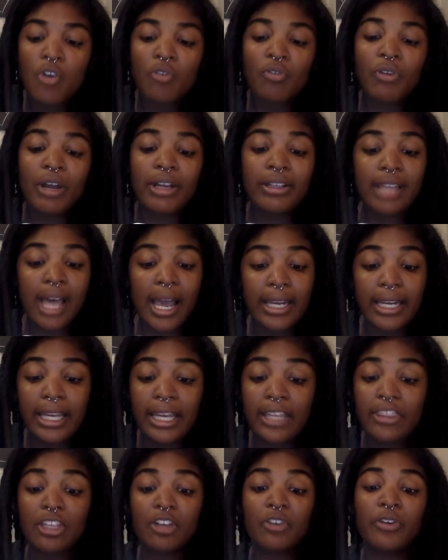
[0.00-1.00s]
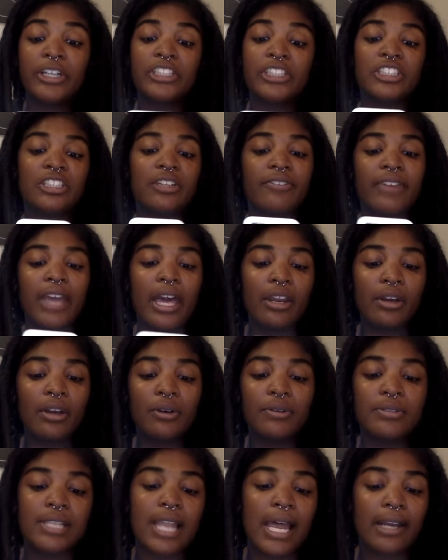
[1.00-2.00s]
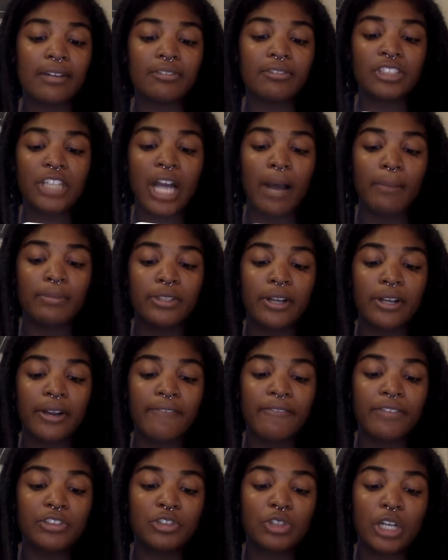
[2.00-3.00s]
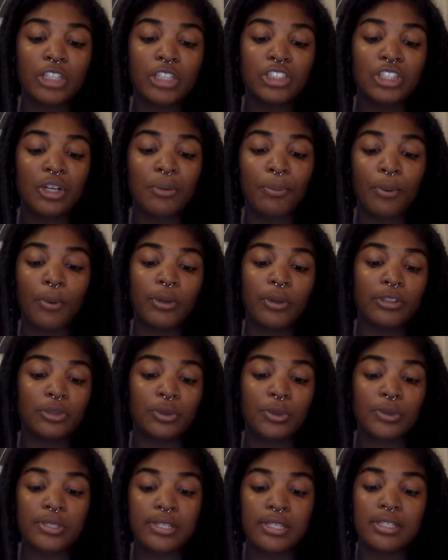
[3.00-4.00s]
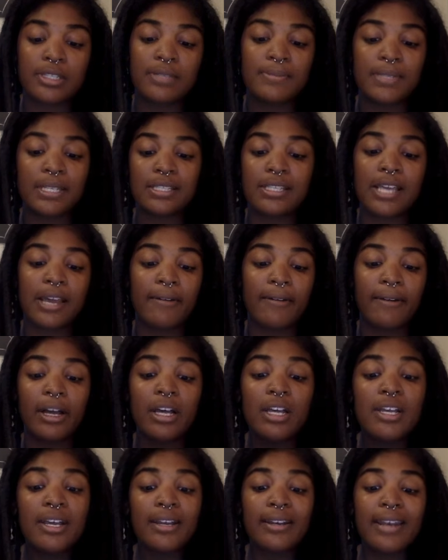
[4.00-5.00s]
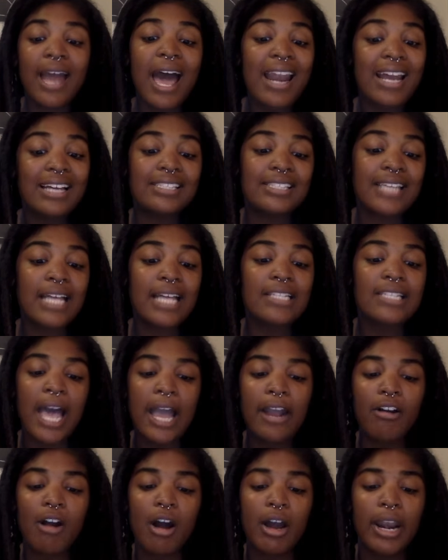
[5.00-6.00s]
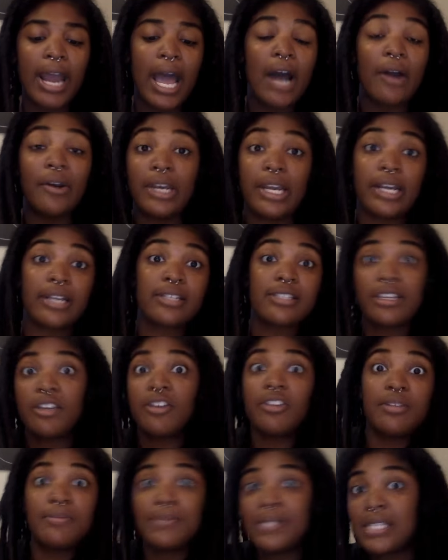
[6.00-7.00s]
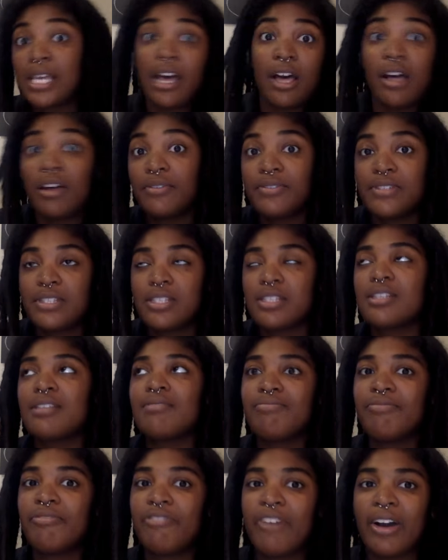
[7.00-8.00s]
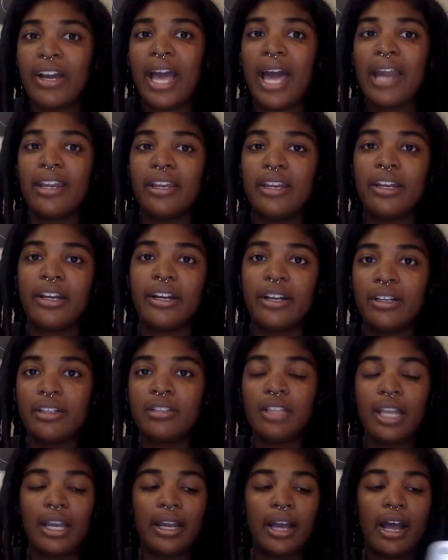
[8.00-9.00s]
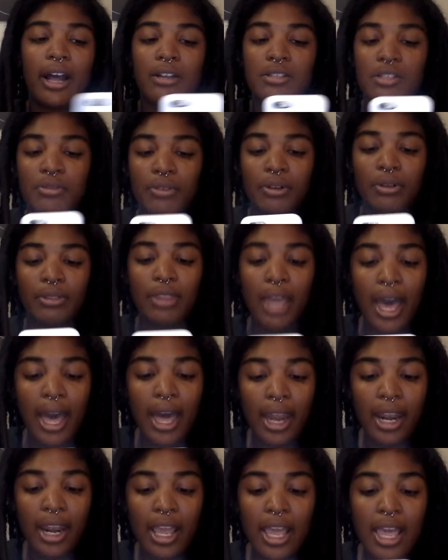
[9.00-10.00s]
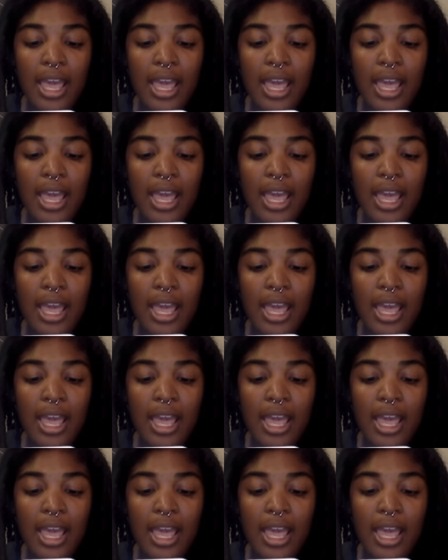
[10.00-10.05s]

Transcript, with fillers: Redlining, the creation of ghettos, lack of jobs or infrastructure, poor school systems, etc. Not a satire on how niggas kill themselves. Fuck out of here. Like, I also wrote that.